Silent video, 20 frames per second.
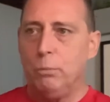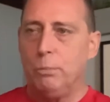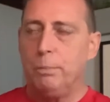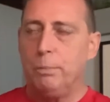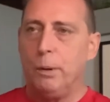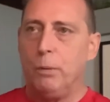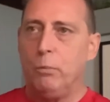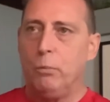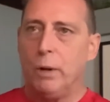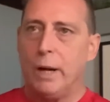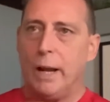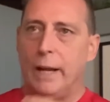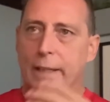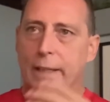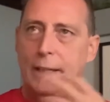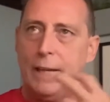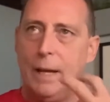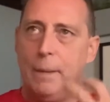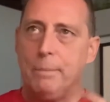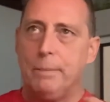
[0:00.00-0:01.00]
But what I
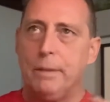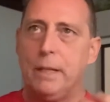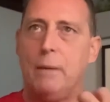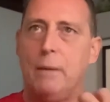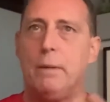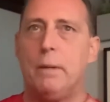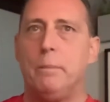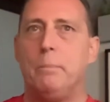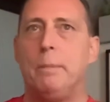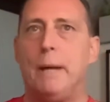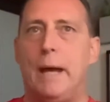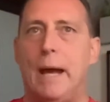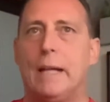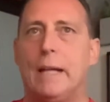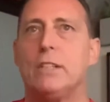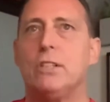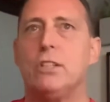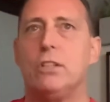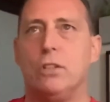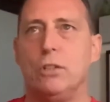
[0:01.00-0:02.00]
kept coming
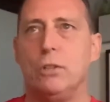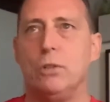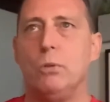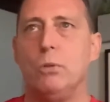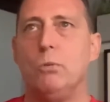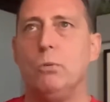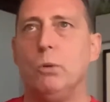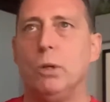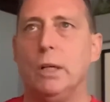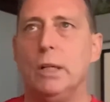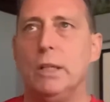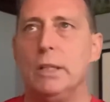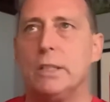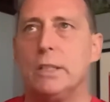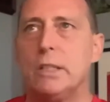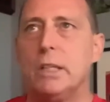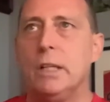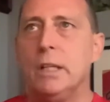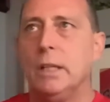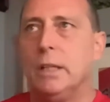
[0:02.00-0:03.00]
back to
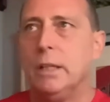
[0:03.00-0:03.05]
was